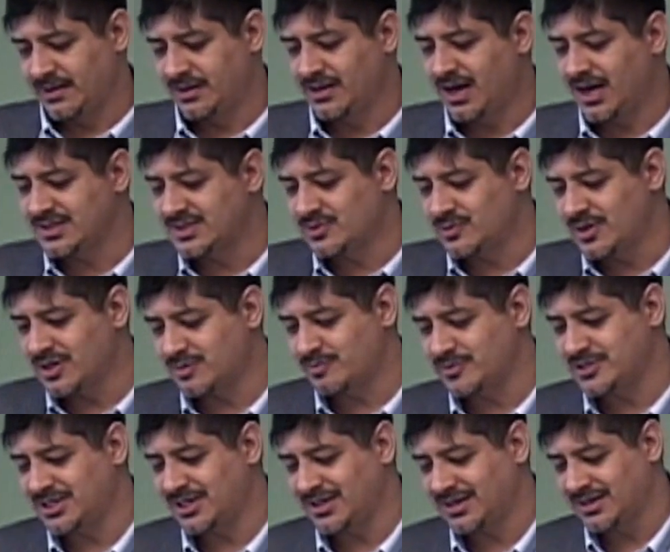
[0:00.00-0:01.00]
God's
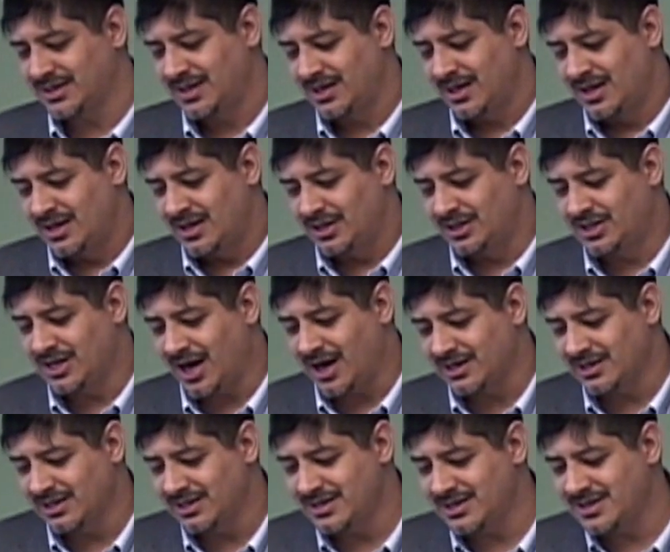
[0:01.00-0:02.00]
arithmetic
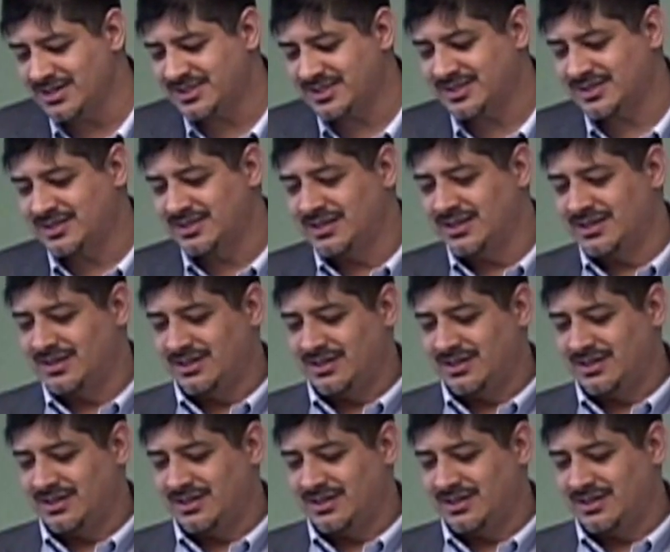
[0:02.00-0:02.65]
godliness